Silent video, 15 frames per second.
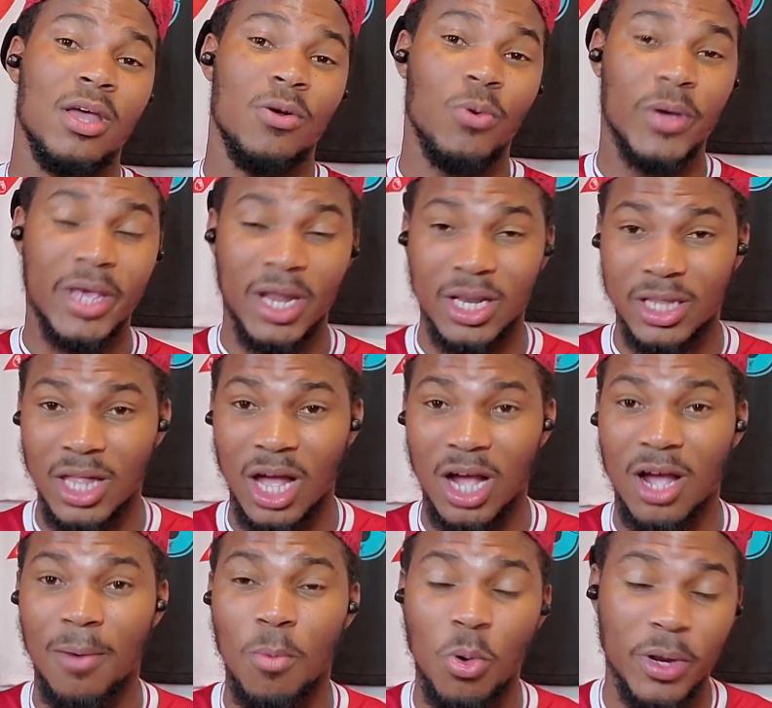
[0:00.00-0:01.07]
We can talk
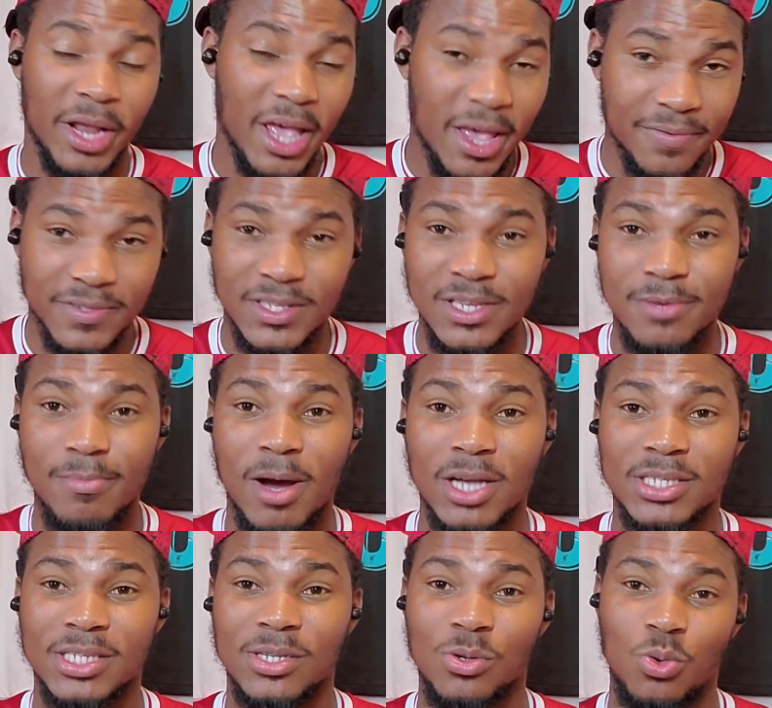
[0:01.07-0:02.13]
about FC
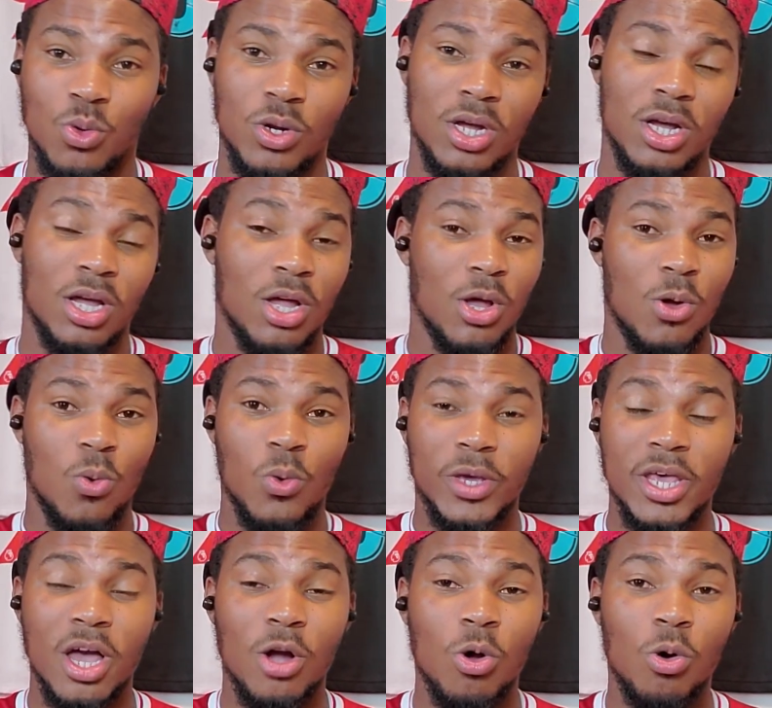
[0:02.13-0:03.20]
Barcelona. We
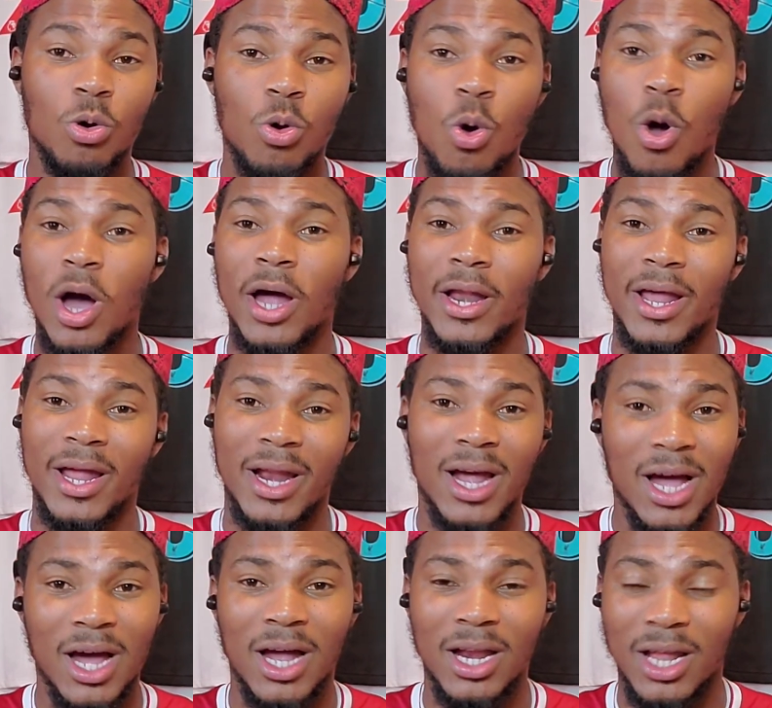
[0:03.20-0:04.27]
can go on and
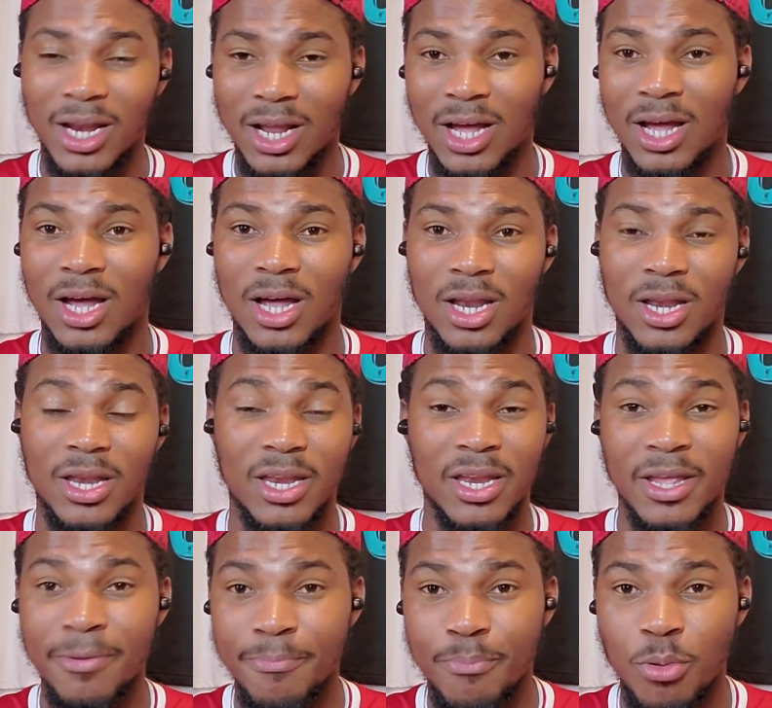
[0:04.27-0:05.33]
on and on.
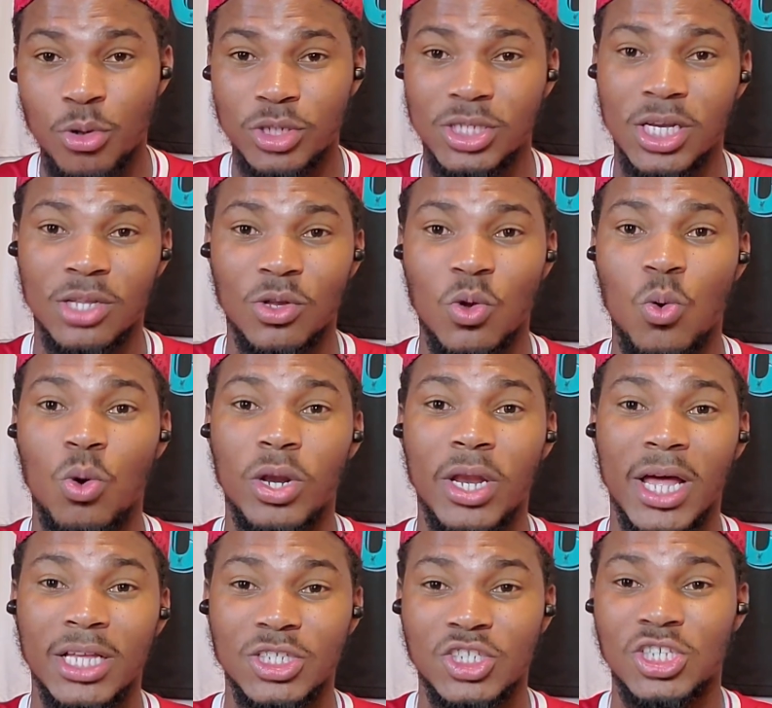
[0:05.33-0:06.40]
The important goal
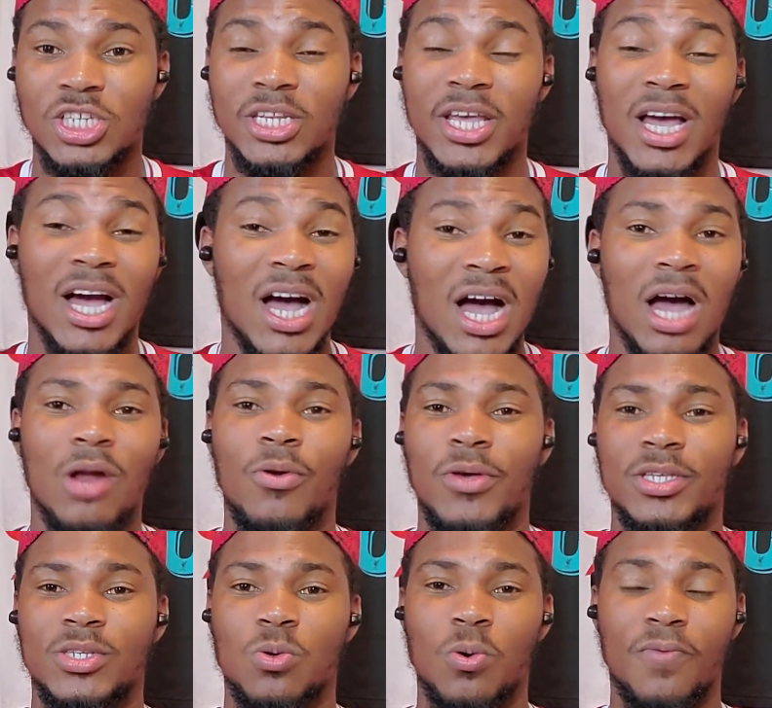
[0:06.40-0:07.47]
that Gini
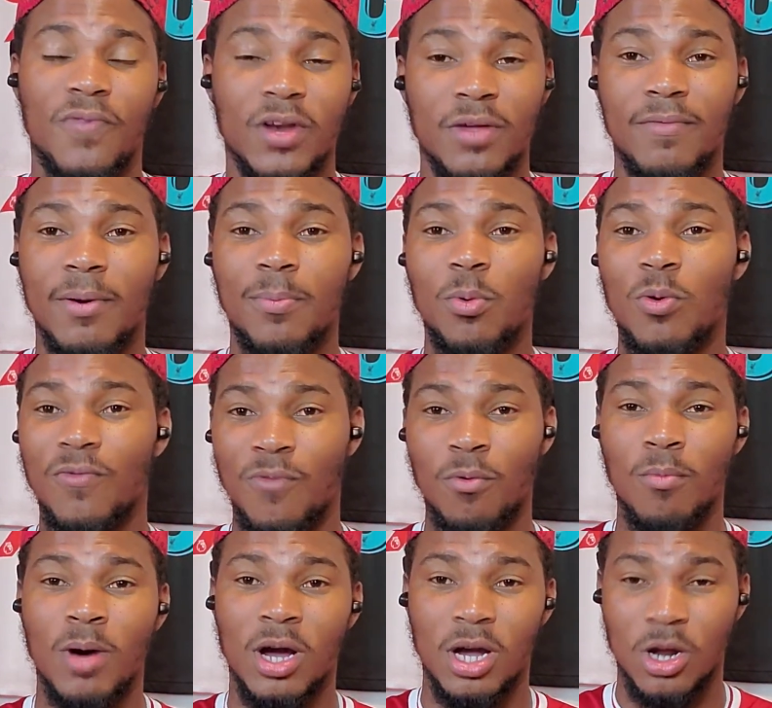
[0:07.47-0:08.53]
always score for Liverpool
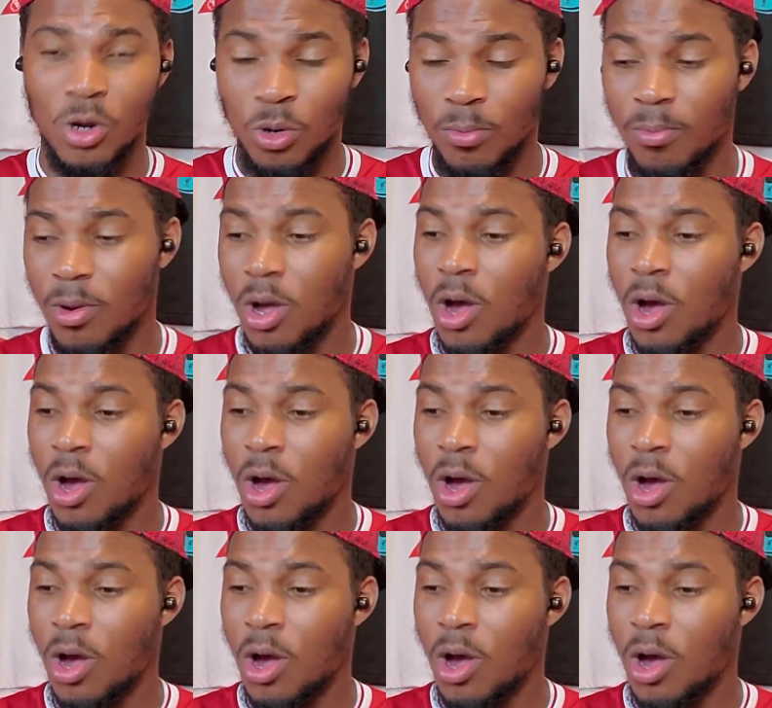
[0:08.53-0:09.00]
Football Club.